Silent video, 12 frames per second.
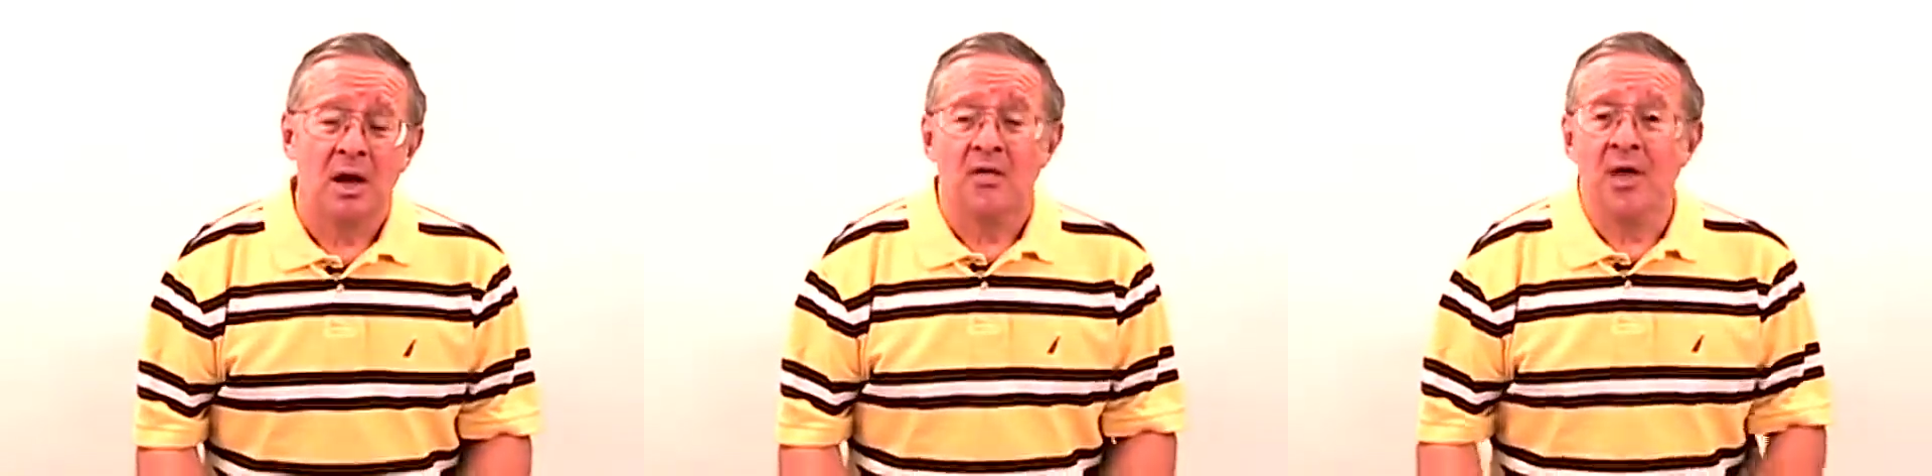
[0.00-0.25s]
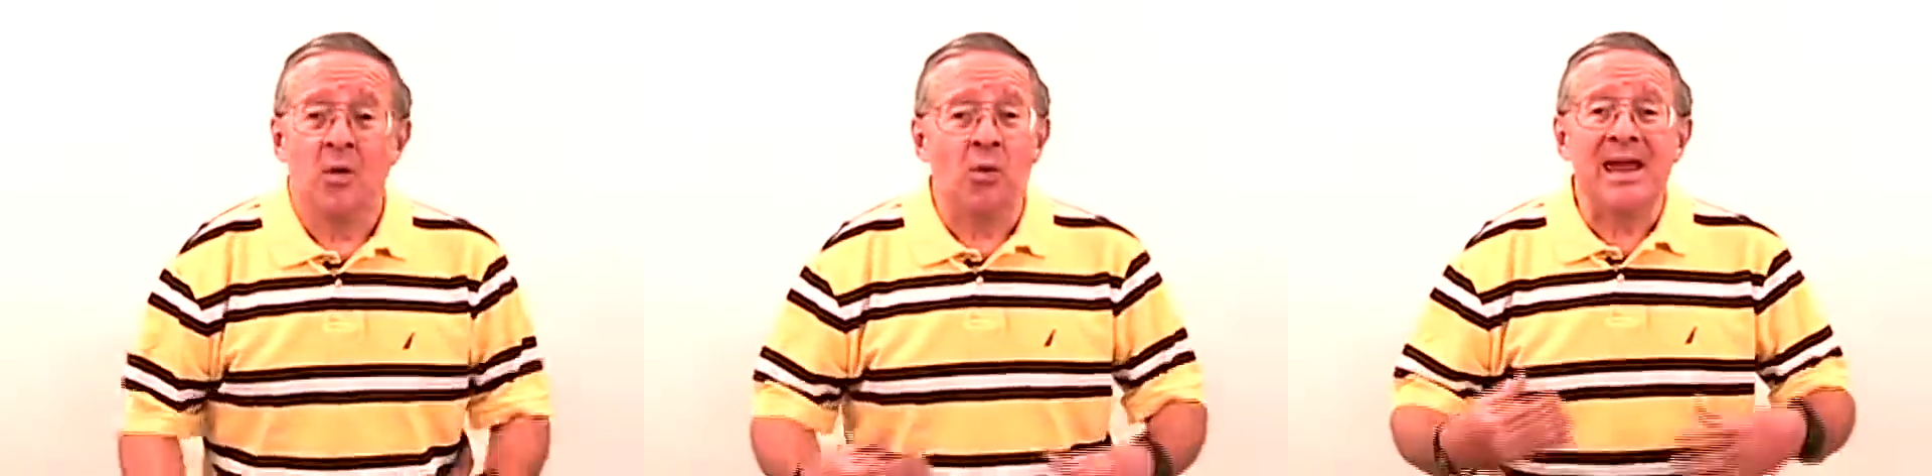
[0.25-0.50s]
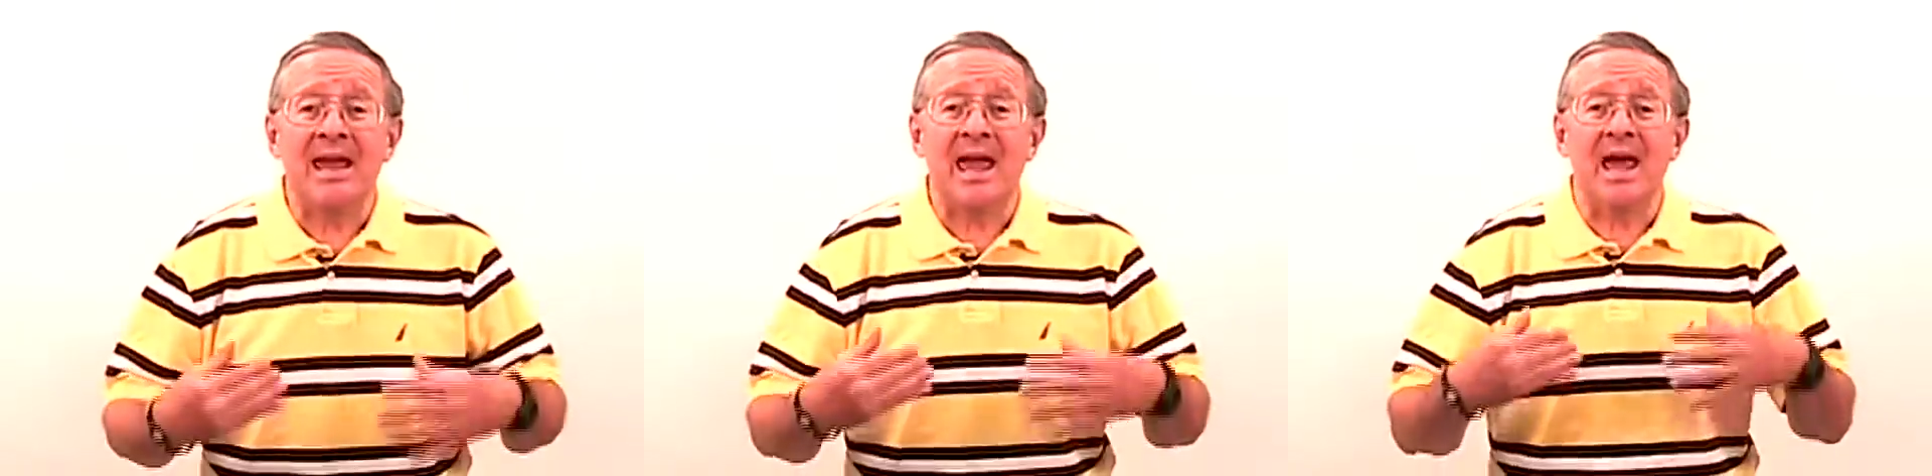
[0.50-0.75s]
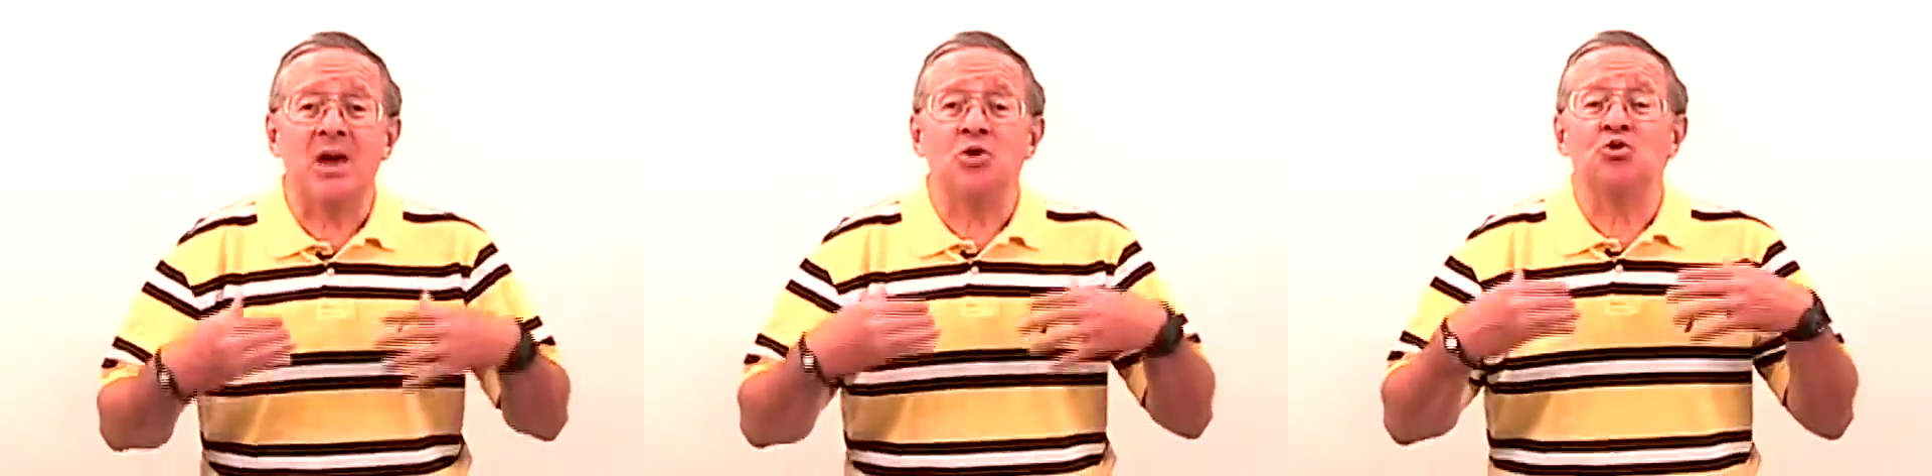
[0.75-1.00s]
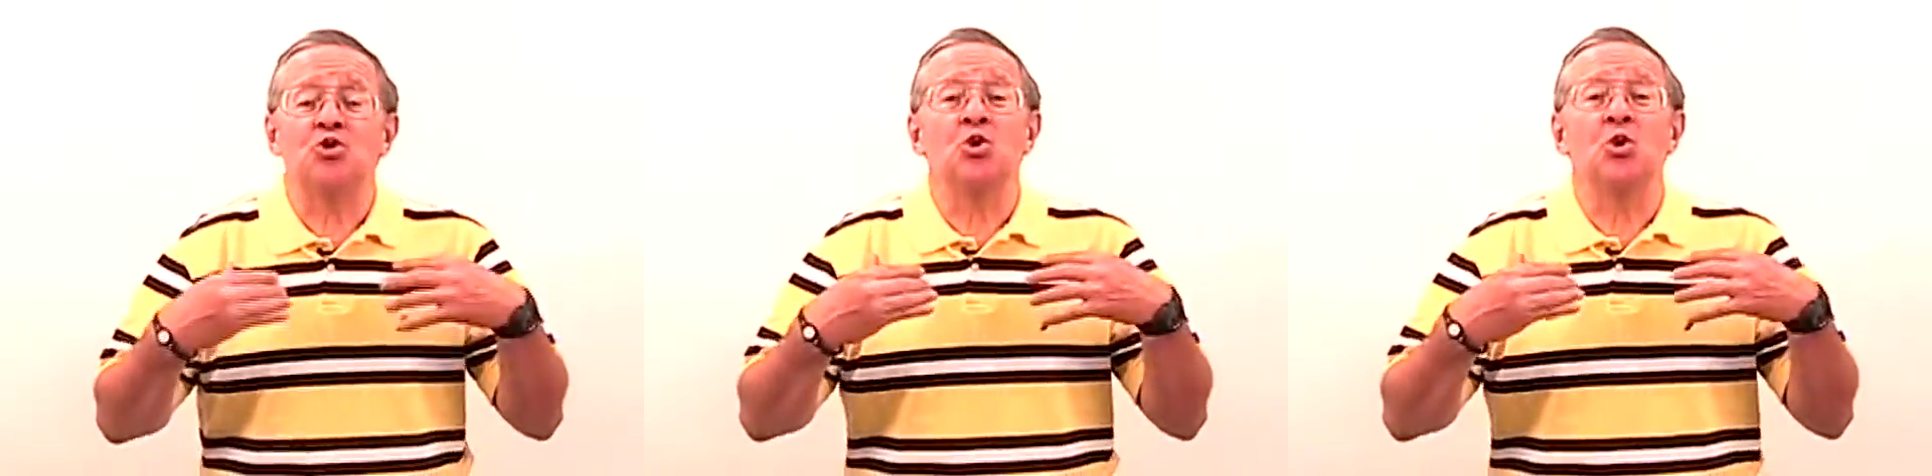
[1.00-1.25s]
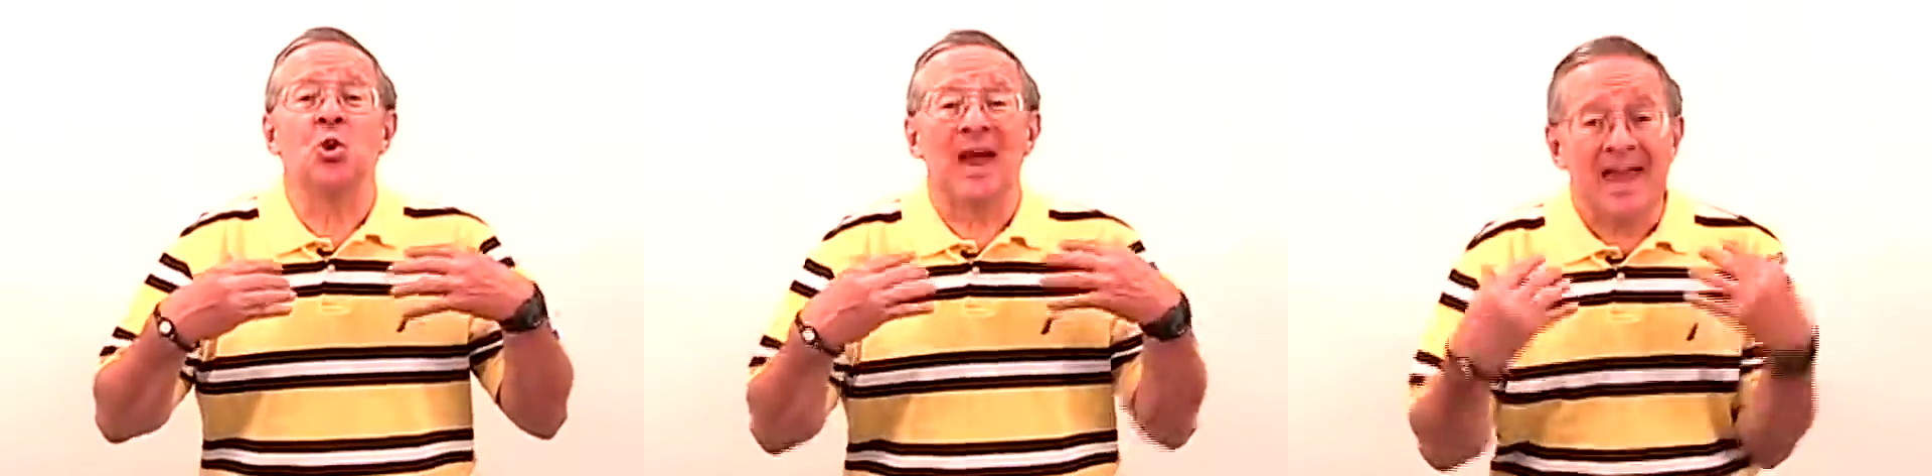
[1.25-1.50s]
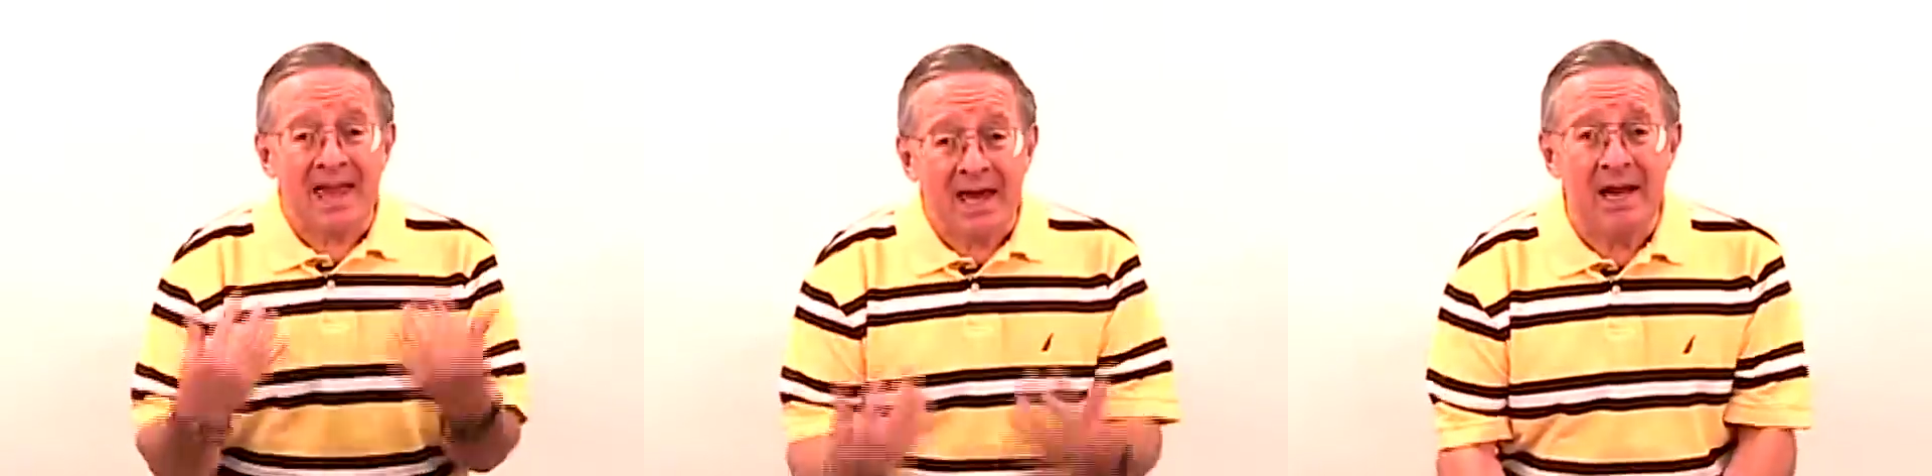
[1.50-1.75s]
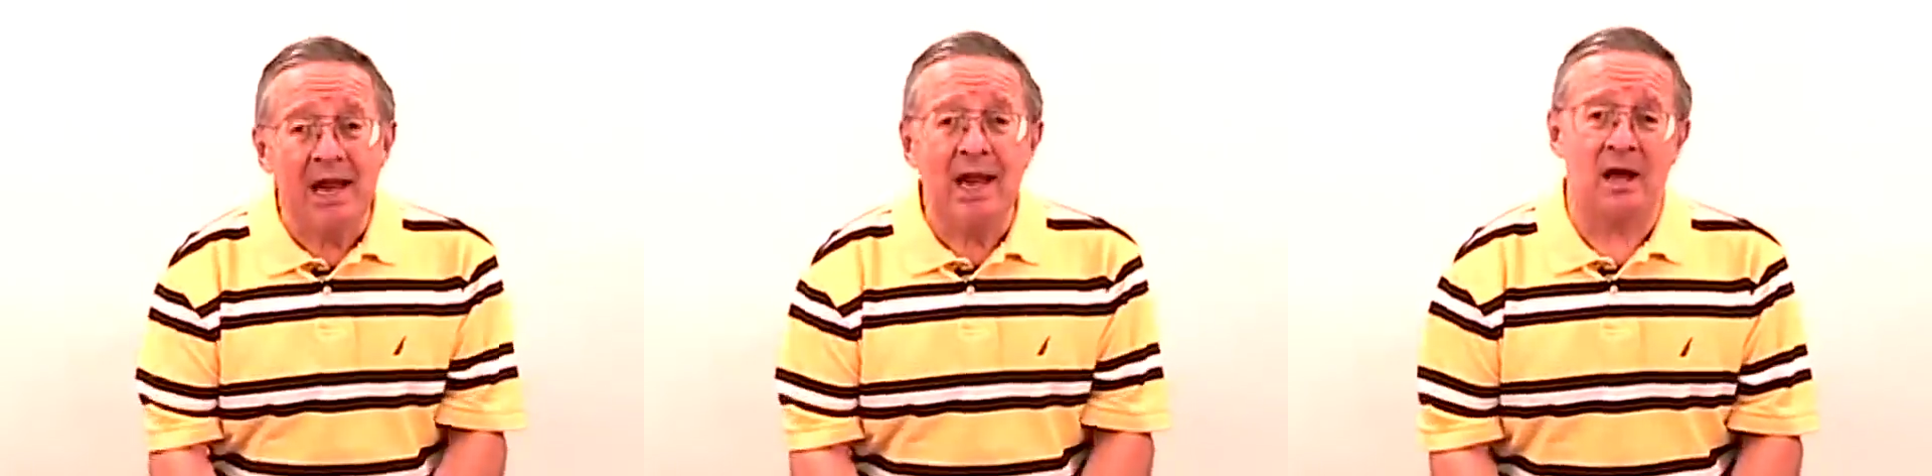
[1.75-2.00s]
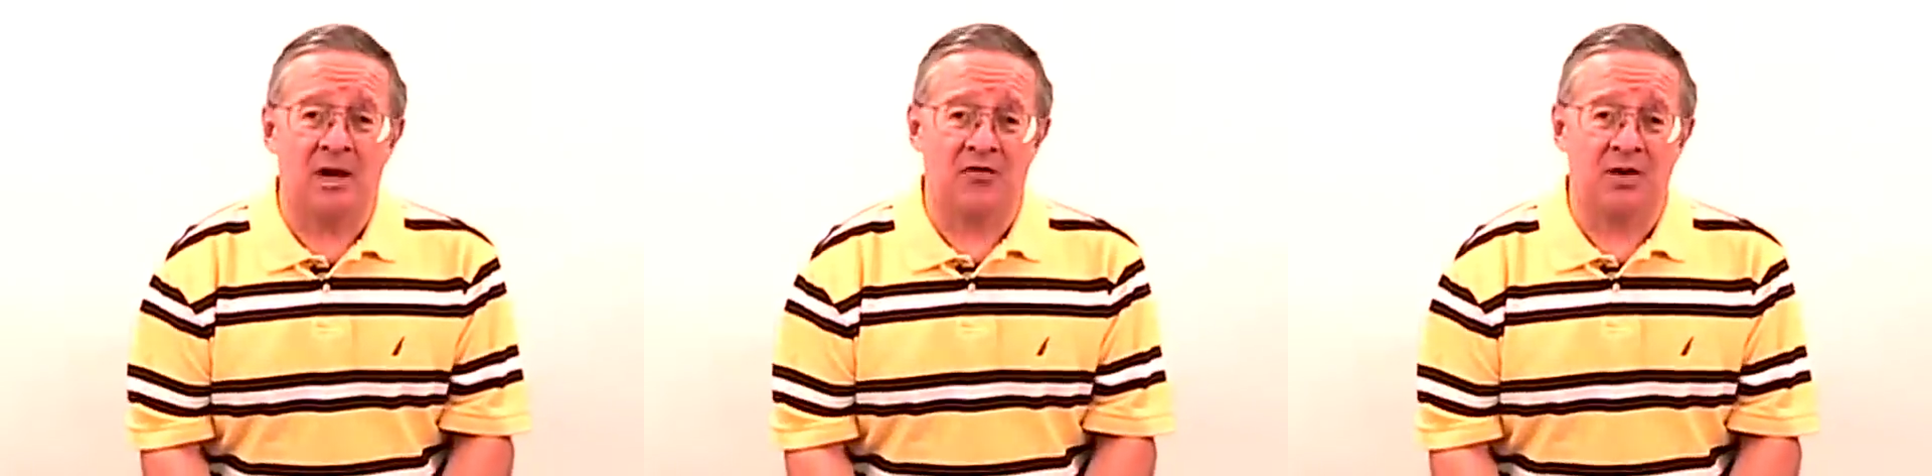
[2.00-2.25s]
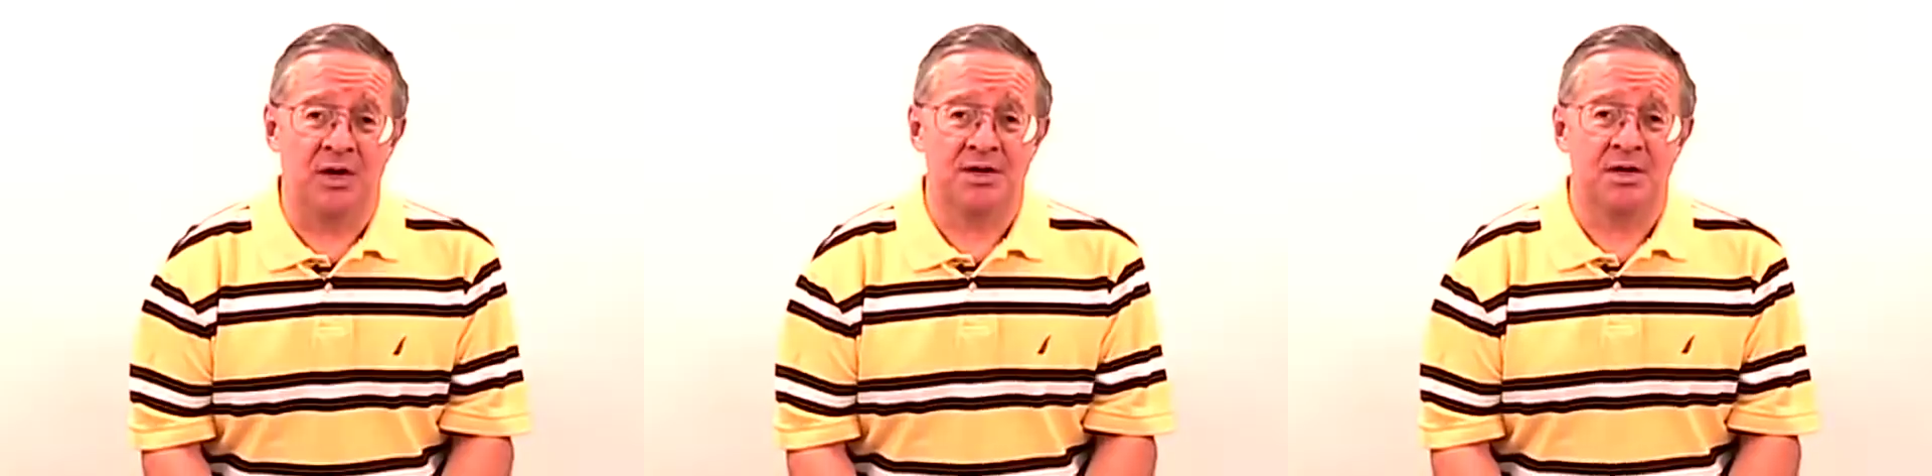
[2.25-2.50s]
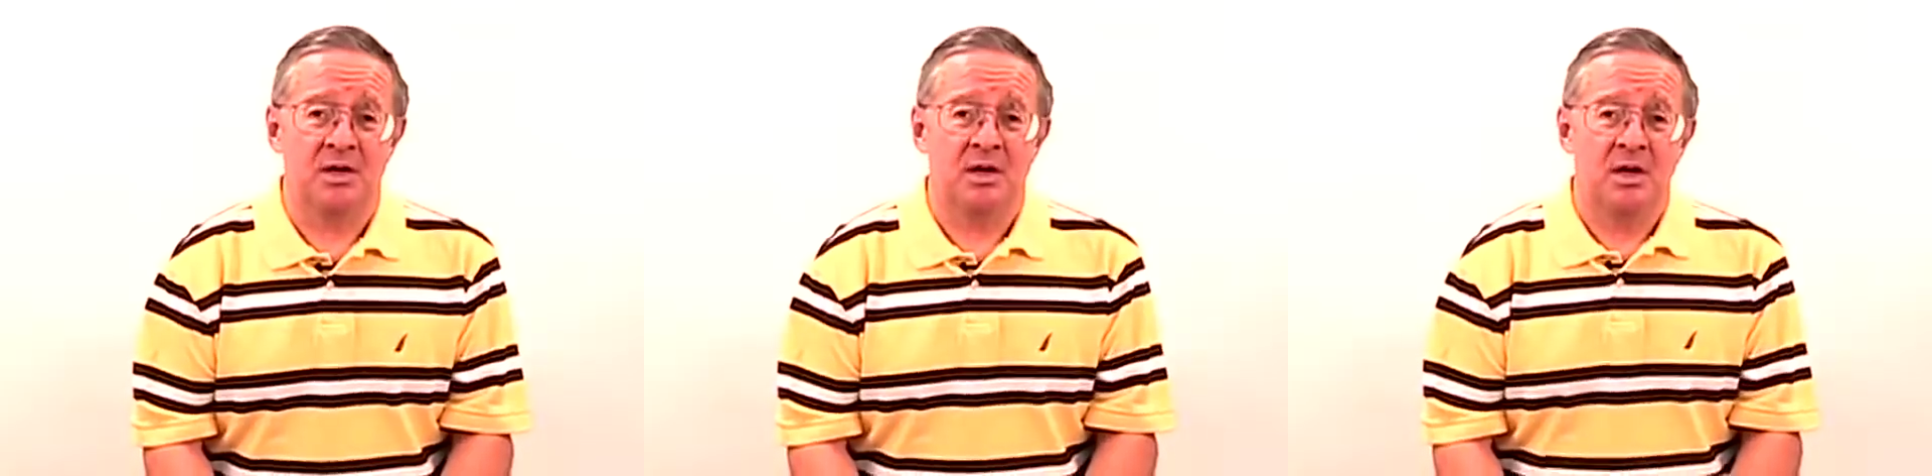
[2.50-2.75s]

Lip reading: that we can't do any of it.